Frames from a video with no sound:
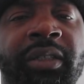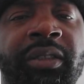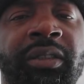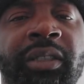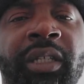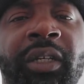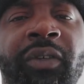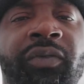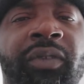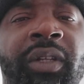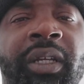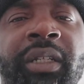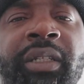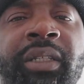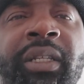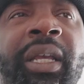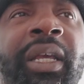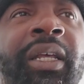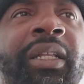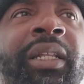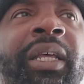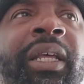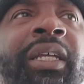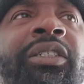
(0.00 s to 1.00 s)
and stuff like
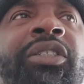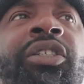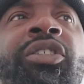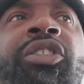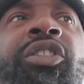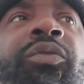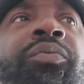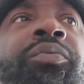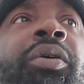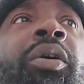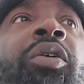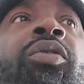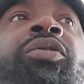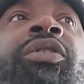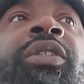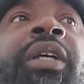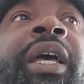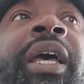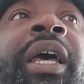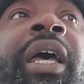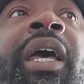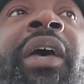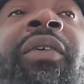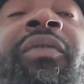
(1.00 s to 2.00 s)
that. Like, she's supposed to
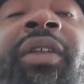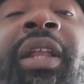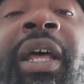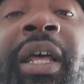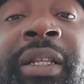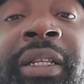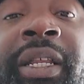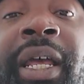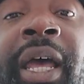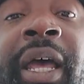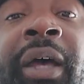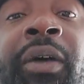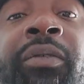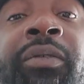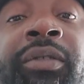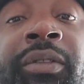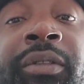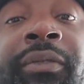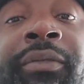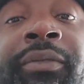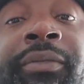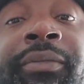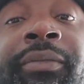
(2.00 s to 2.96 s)
have it at the house.